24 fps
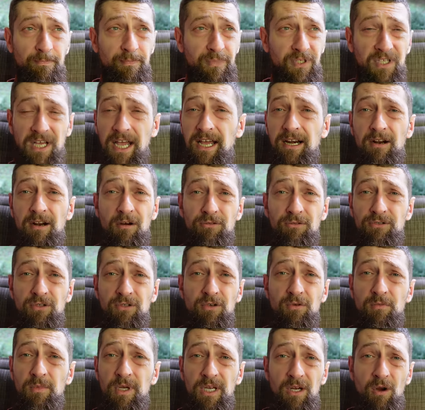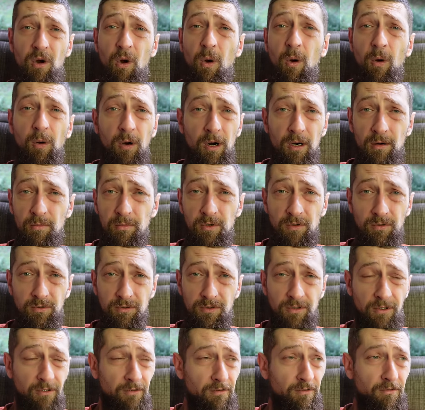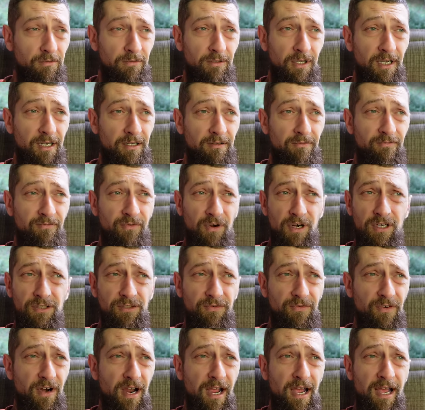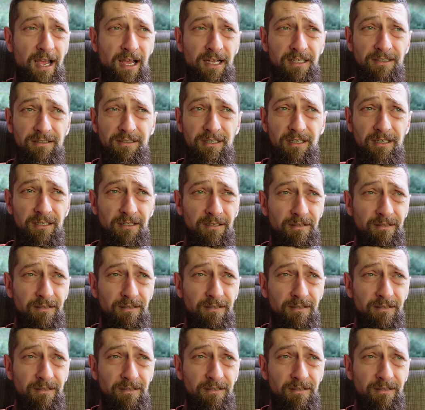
Potatoes do me horrible. So like French fries,